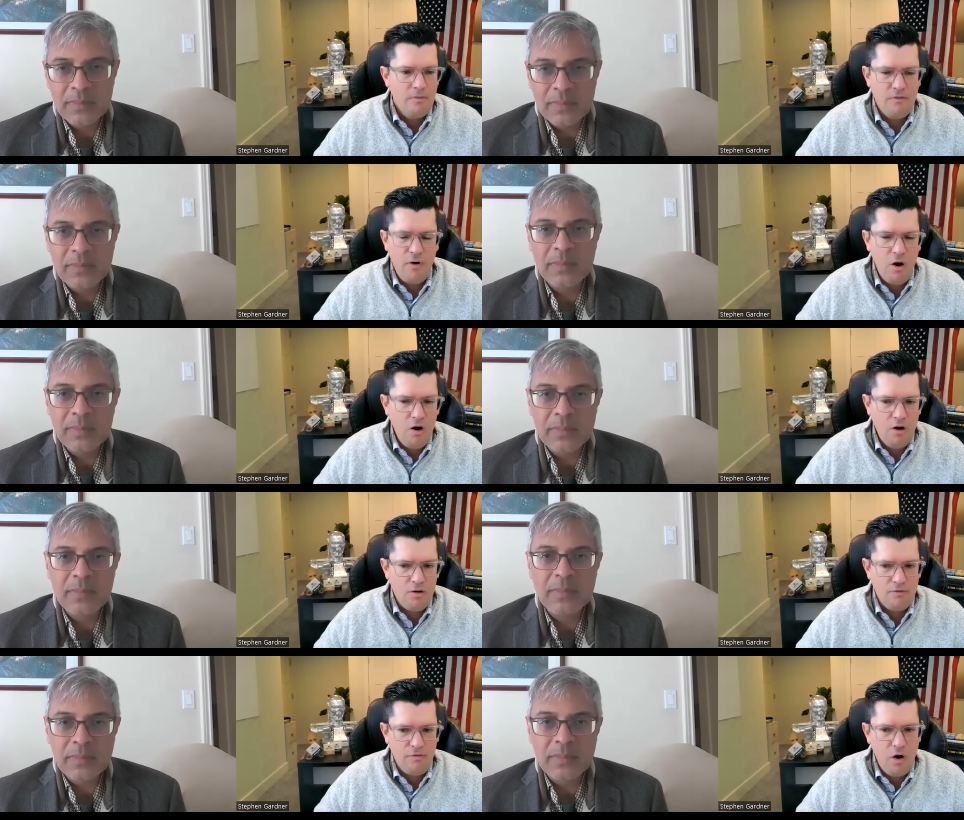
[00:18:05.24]

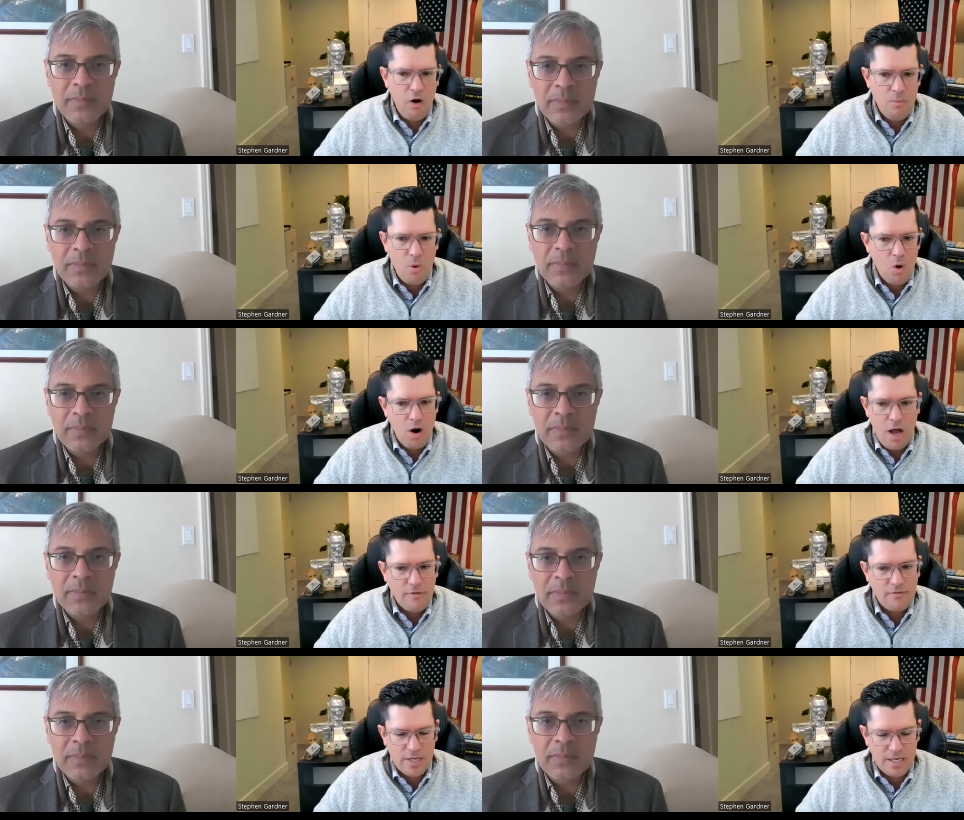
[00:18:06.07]
Speaker 1: far, far more
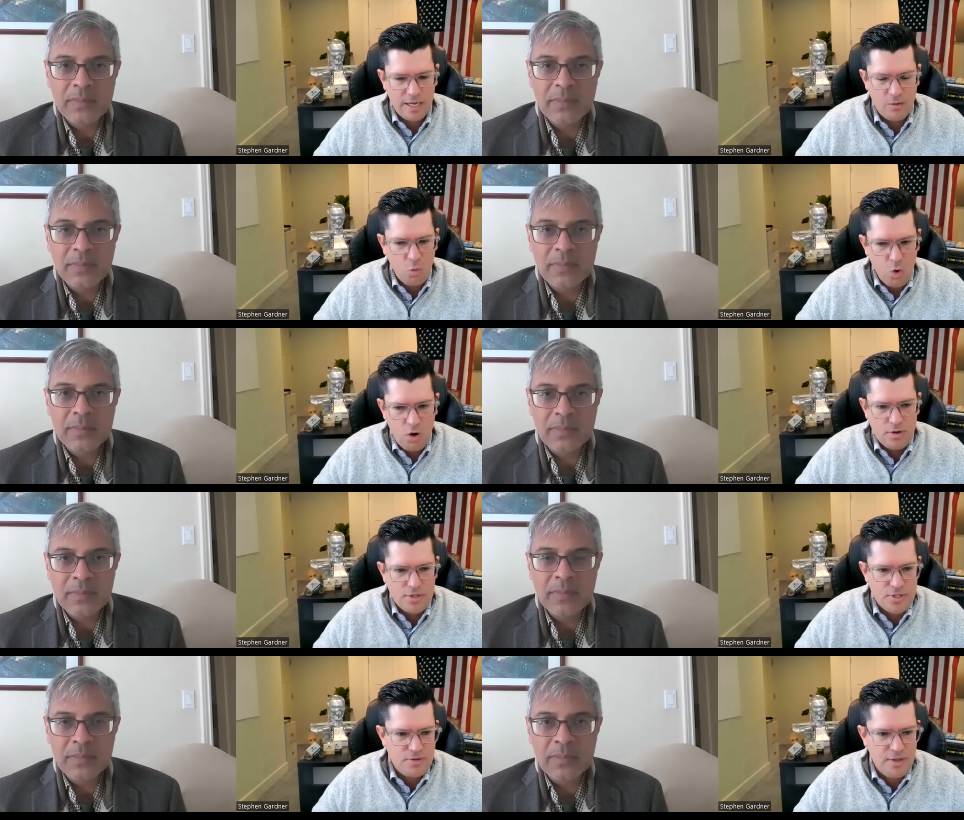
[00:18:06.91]
often and
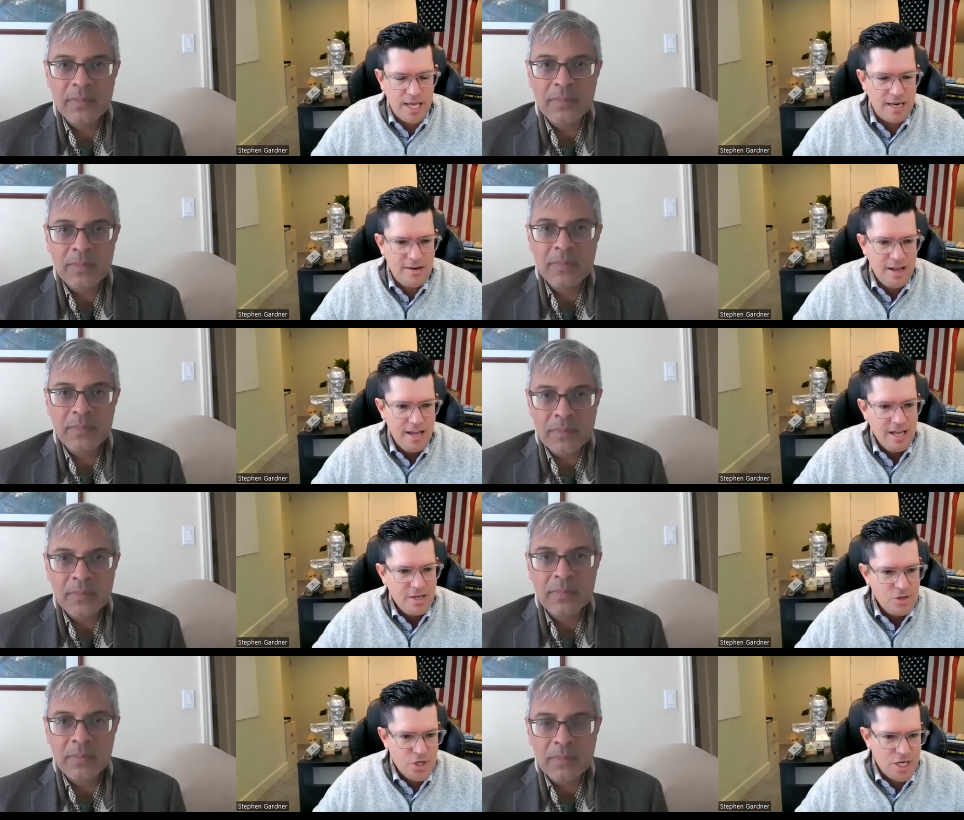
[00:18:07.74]
worse than
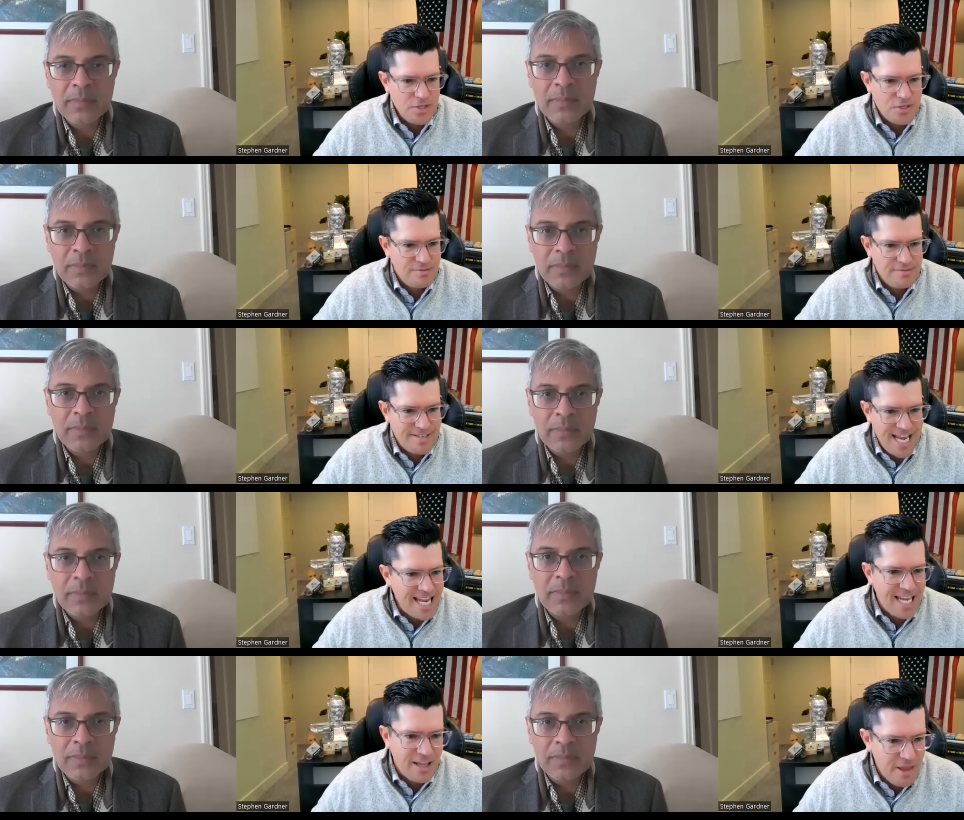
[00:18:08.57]
just
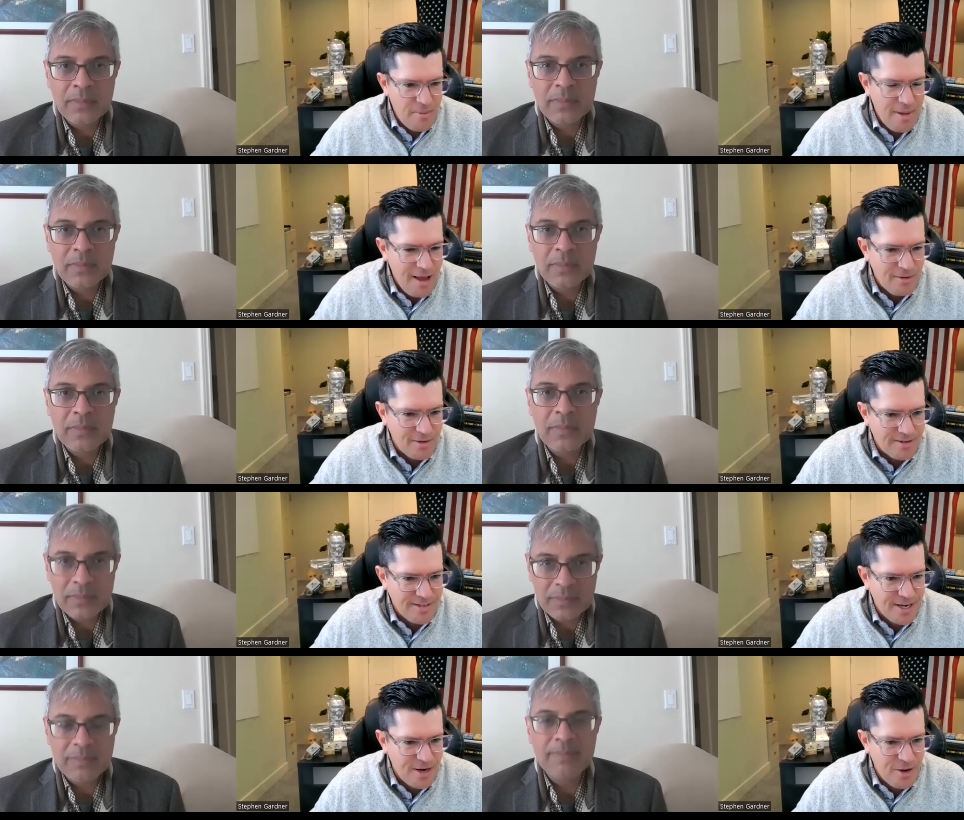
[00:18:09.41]
taking them out,
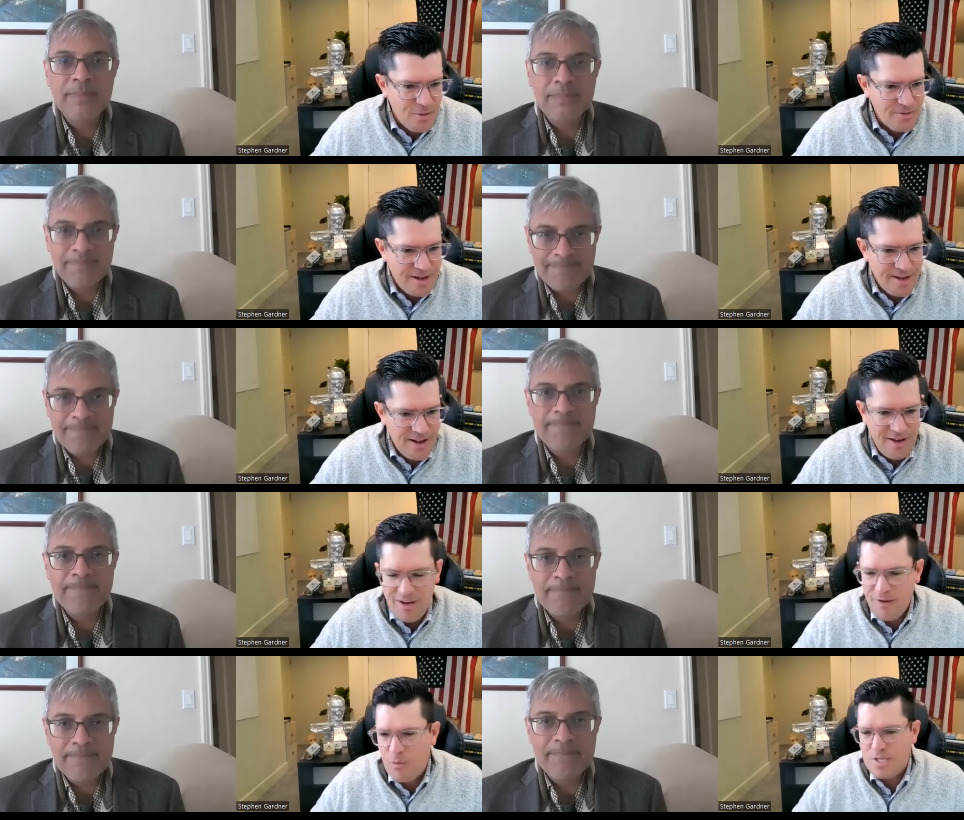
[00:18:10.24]
you know,
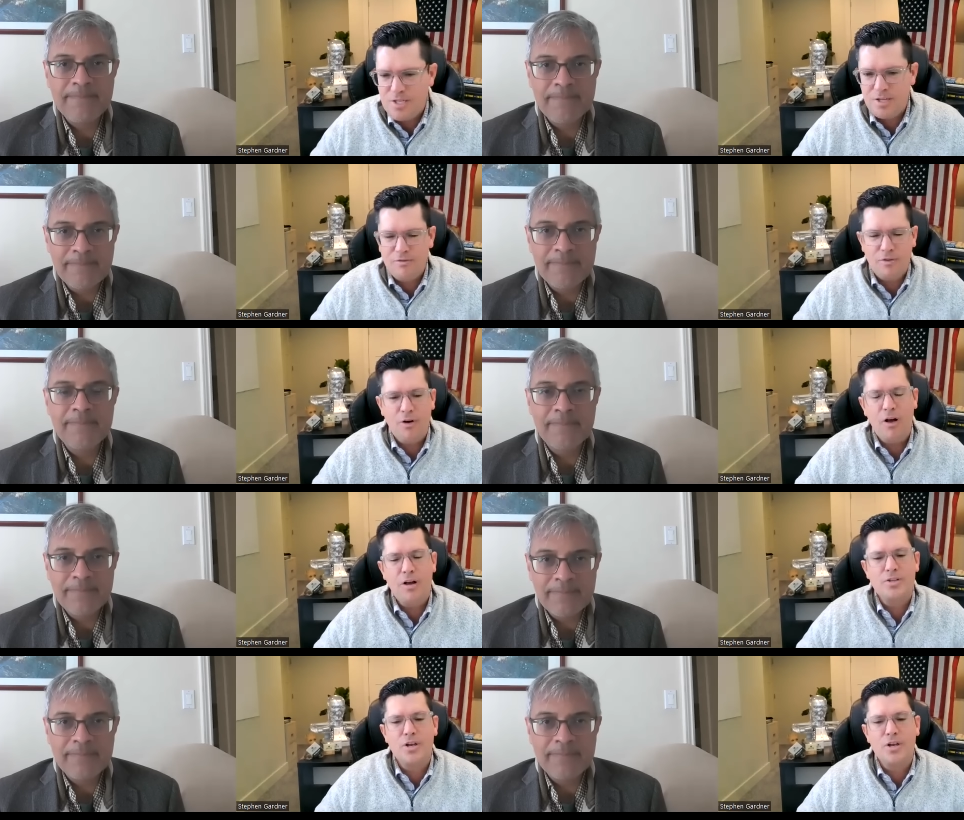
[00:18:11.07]
uh, uh, once and for all.